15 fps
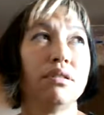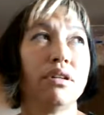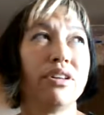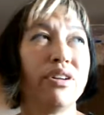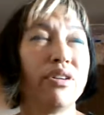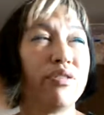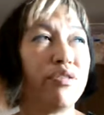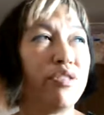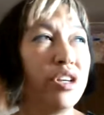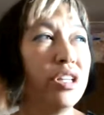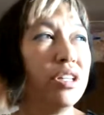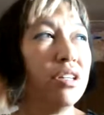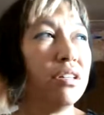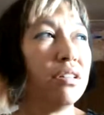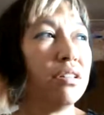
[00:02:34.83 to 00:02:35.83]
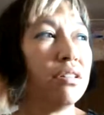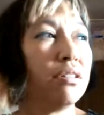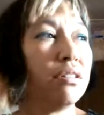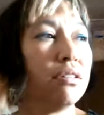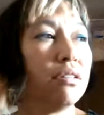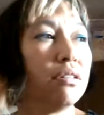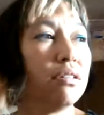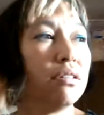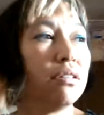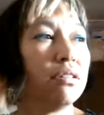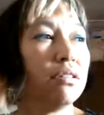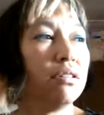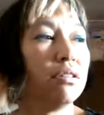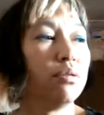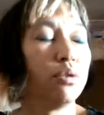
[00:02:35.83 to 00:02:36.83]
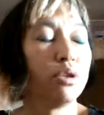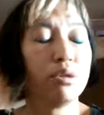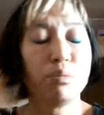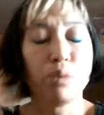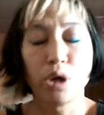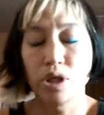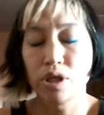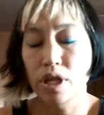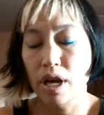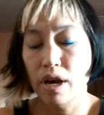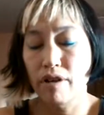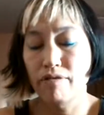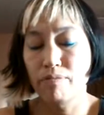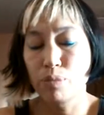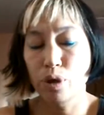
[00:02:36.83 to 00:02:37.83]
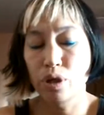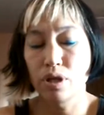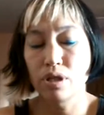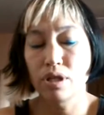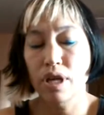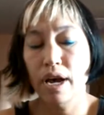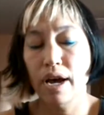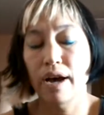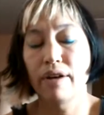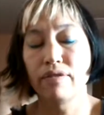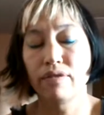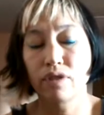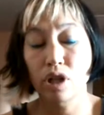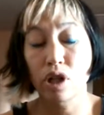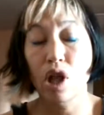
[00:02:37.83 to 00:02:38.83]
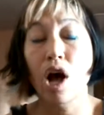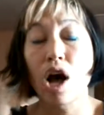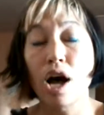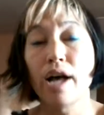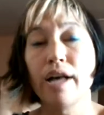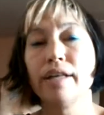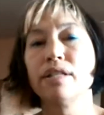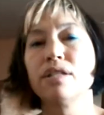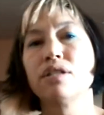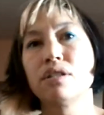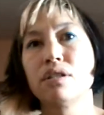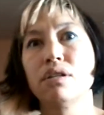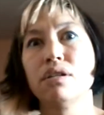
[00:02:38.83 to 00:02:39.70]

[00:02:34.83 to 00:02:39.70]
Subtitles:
On their feet? What do birds have? Birds have claws.